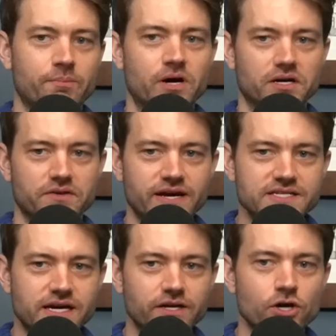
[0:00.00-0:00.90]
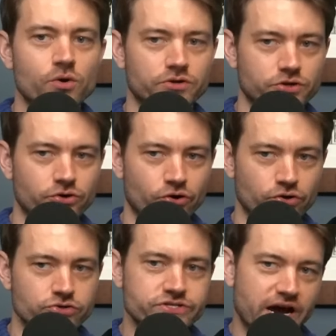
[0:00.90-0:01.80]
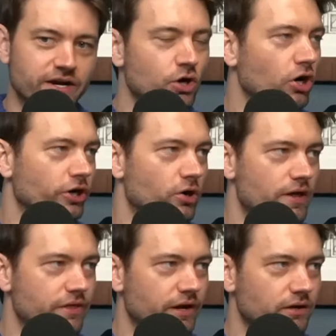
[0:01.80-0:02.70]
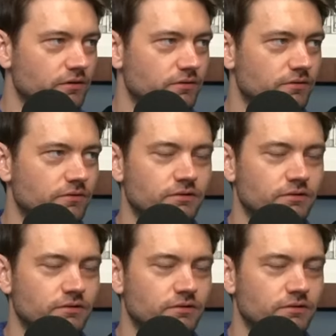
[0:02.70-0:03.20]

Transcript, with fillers: back pocket. That's got to go into your side cargo, I think. If I